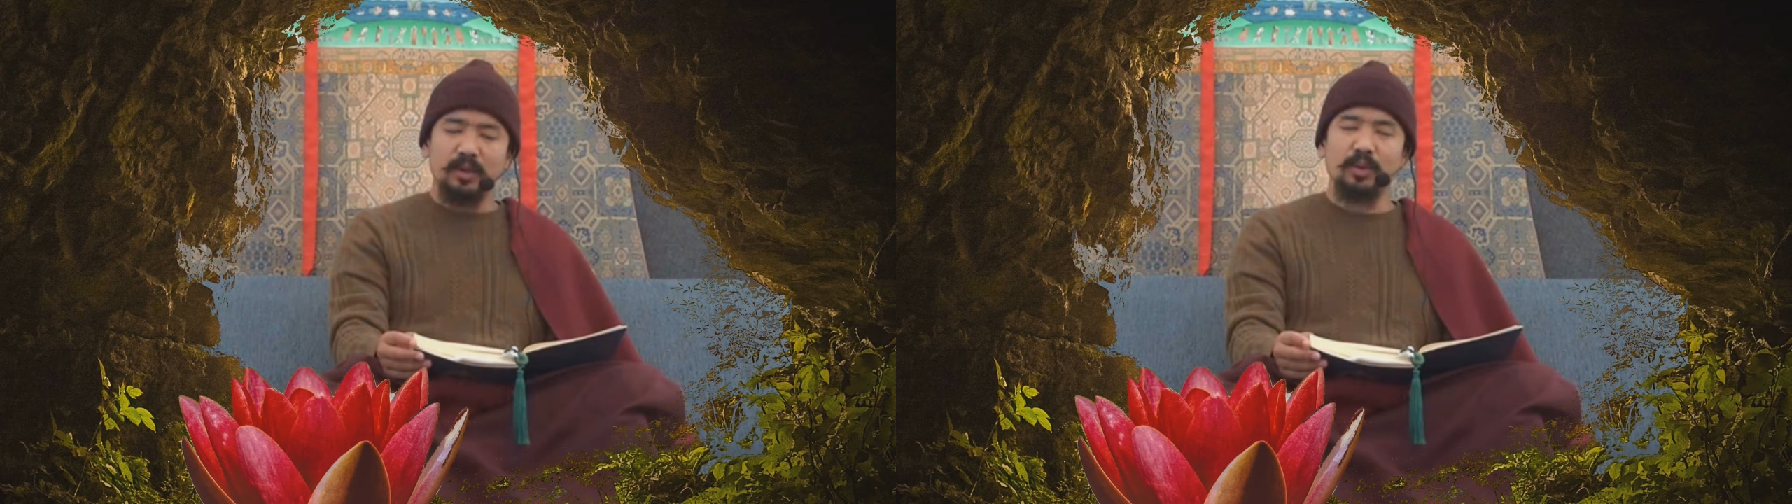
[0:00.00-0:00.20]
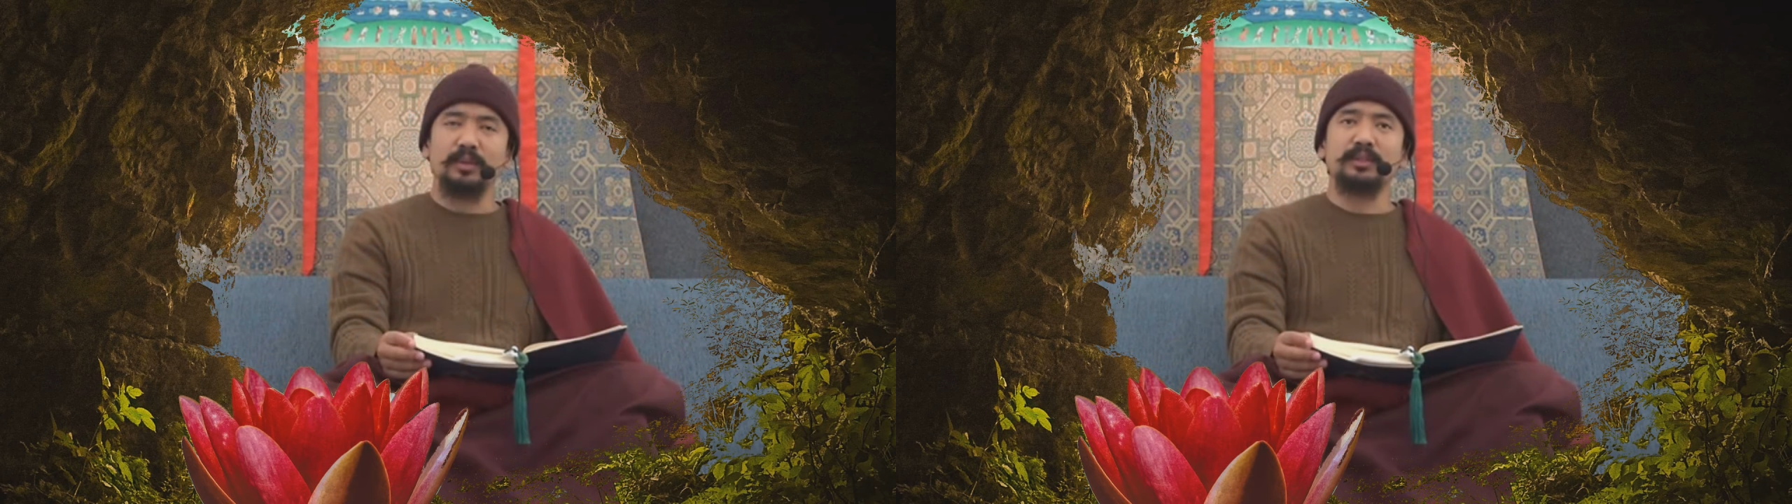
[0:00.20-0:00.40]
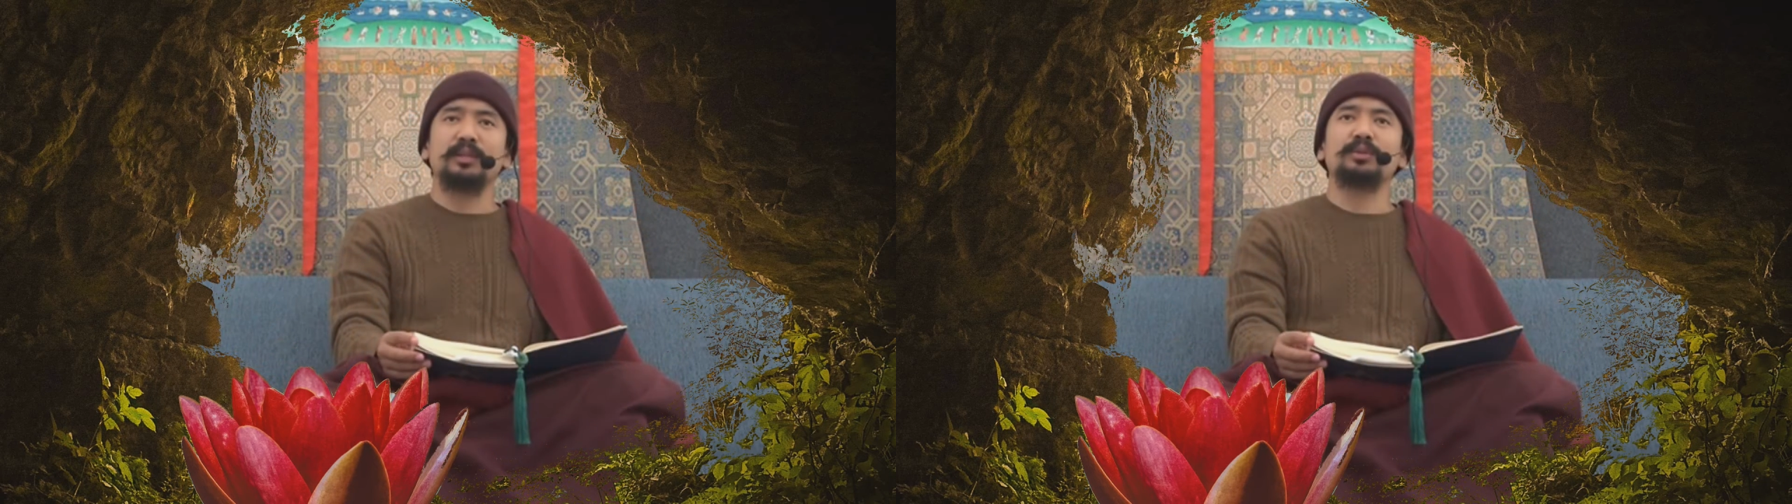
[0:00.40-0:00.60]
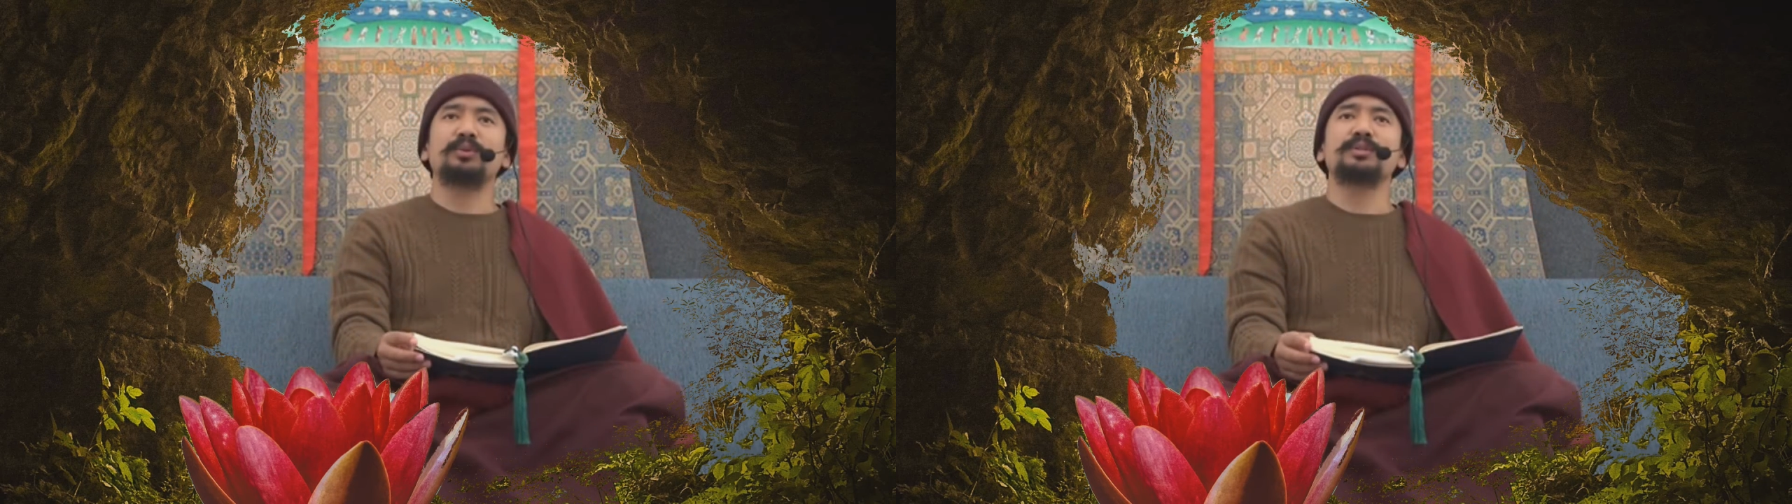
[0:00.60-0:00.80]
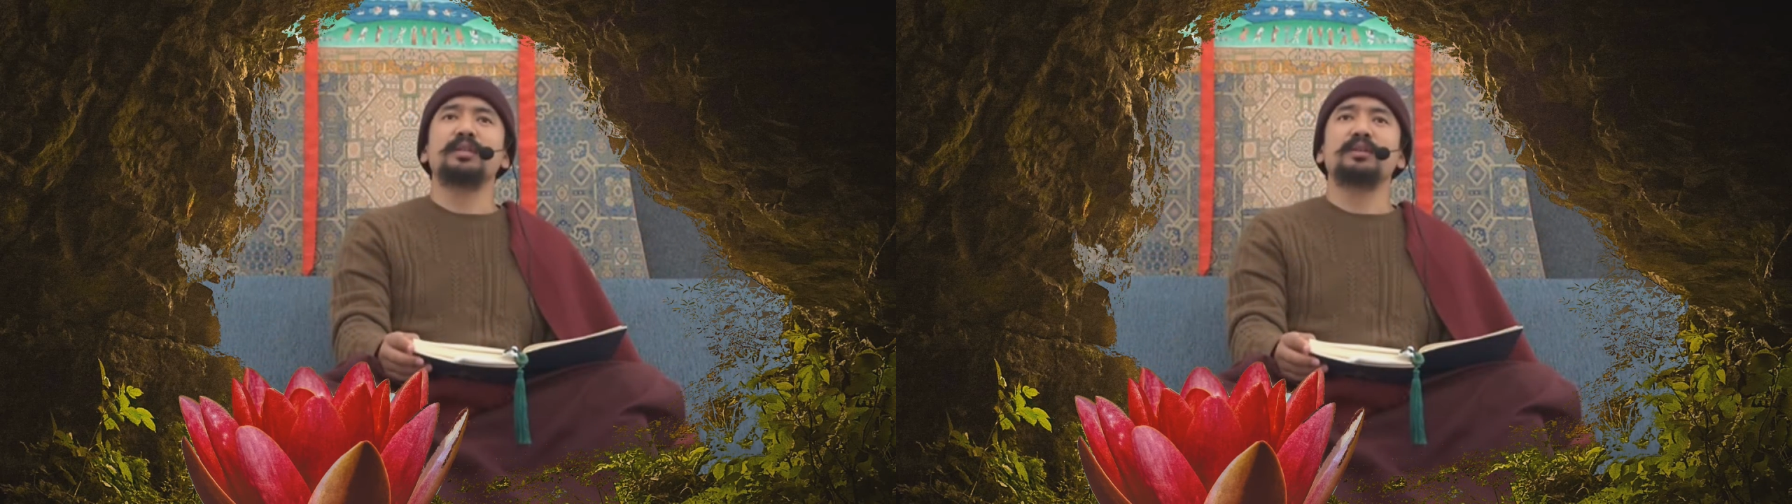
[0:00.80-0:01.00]
The hole in
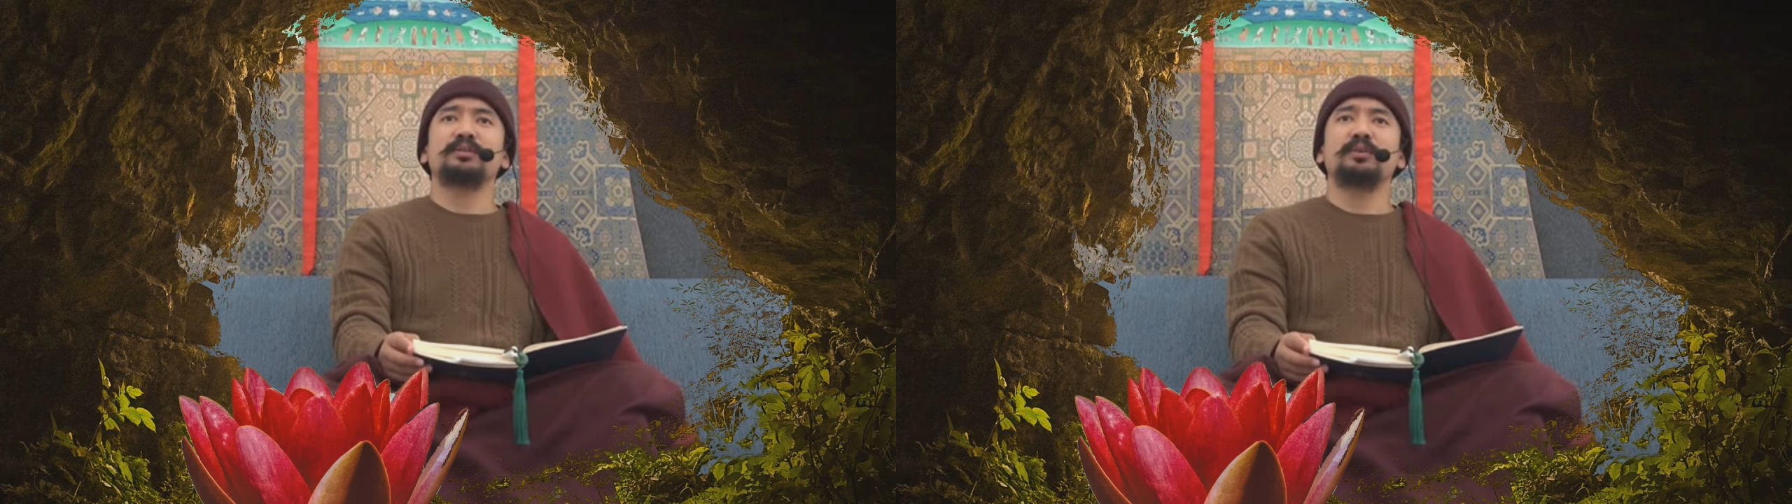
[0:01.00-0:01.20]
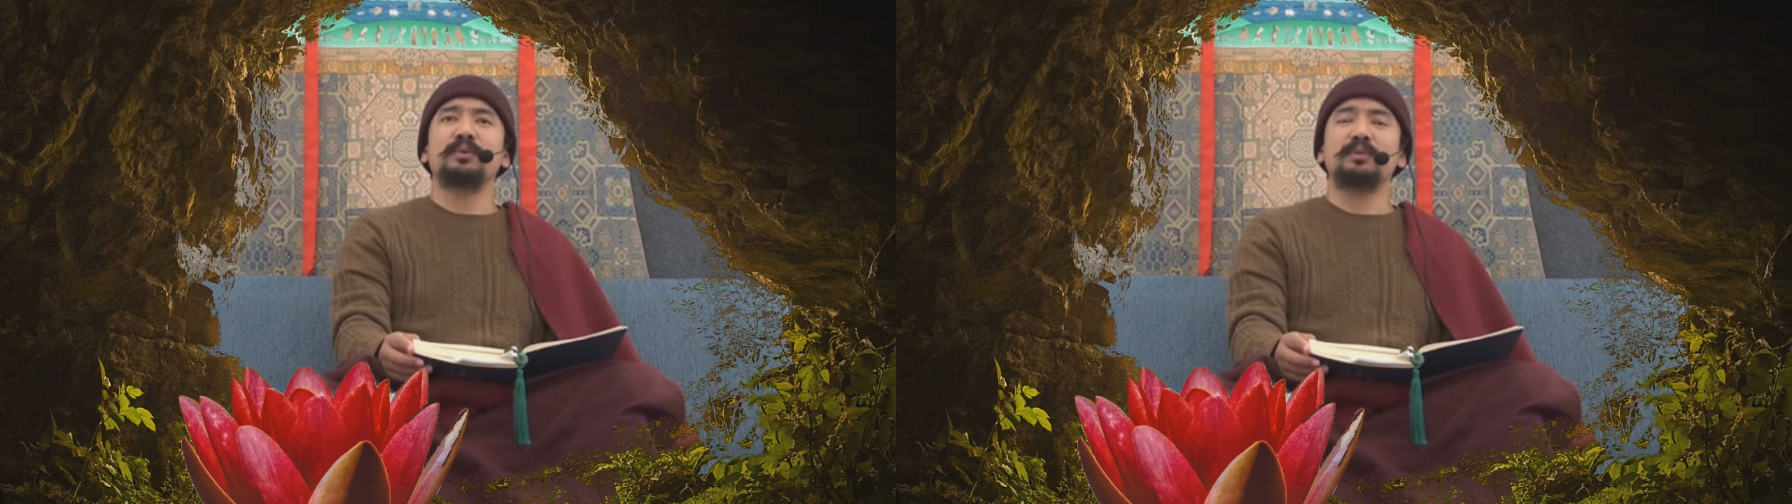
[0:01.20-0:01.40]
the Dorje,